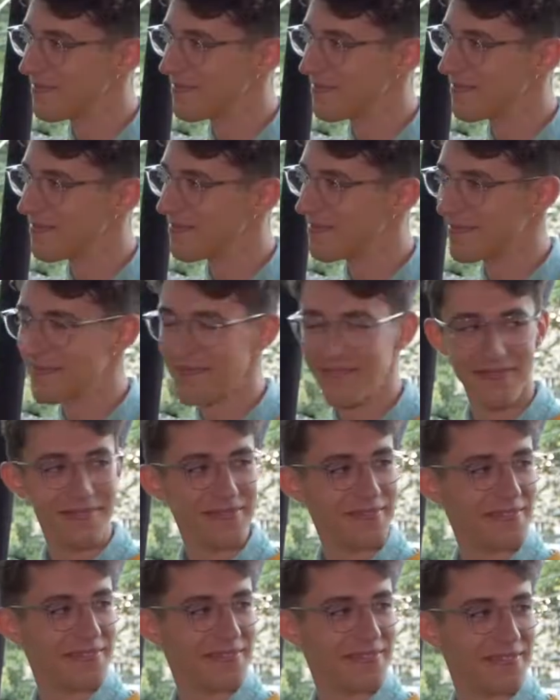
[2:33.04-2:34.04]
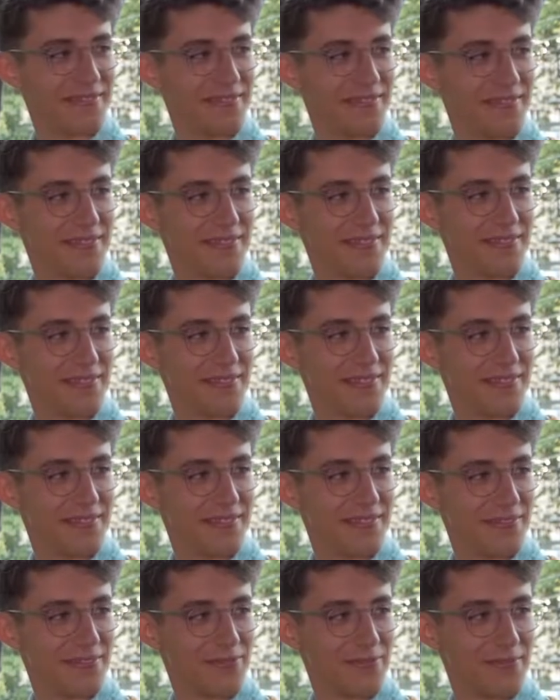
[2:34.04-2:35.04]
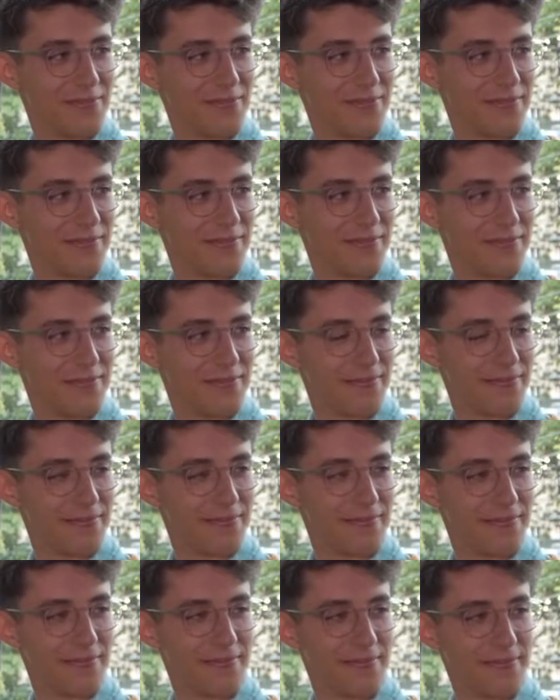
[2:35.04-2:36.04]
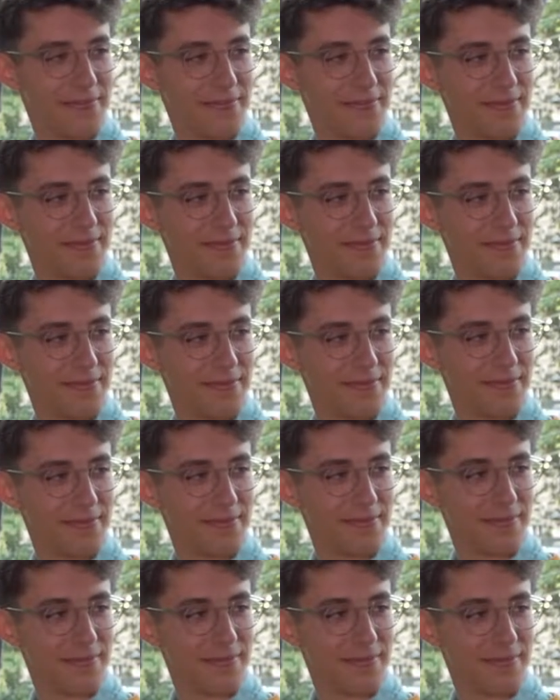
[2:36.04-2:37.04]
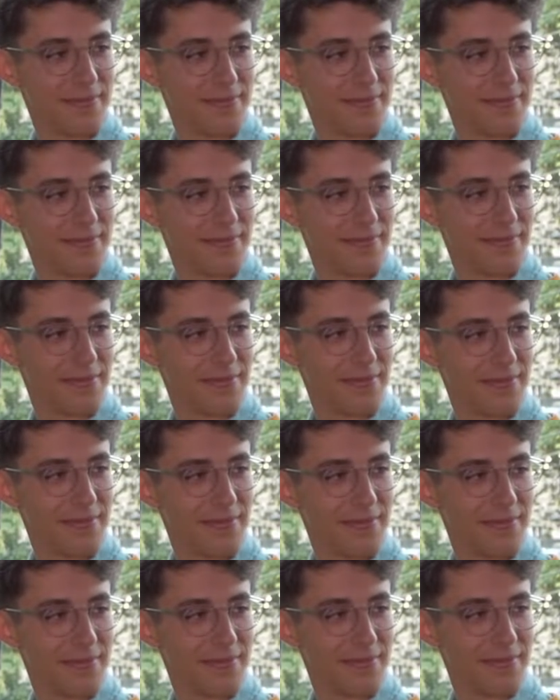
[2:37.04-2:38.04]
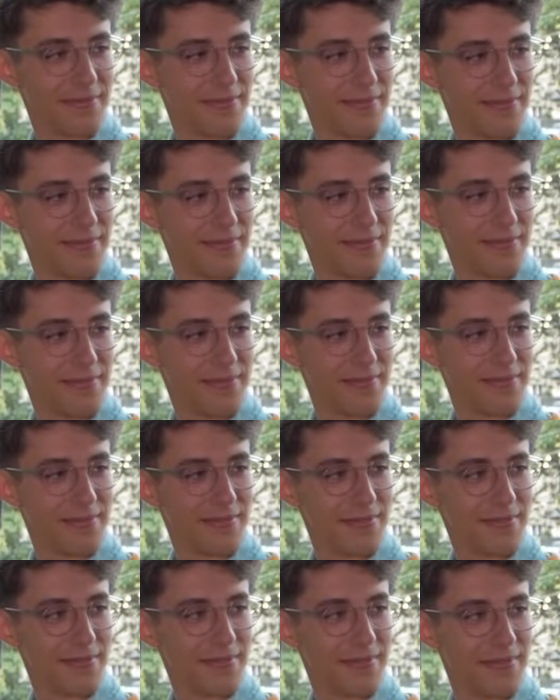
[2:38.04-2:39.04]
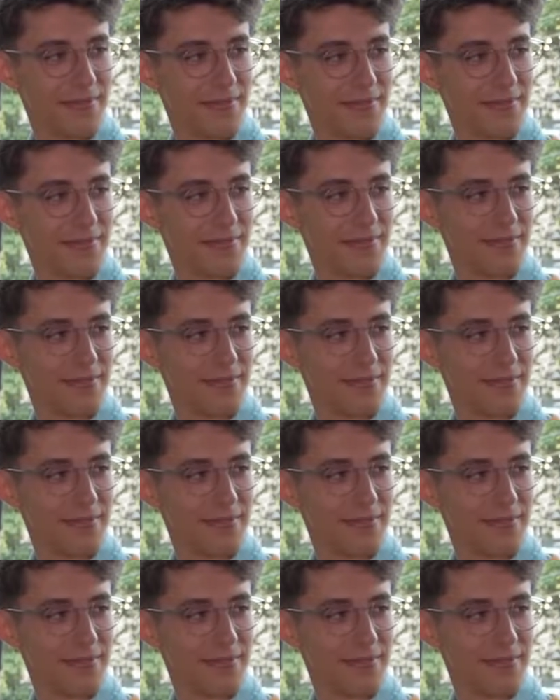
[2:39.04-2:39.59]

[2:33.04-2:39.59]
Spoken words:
[no speech]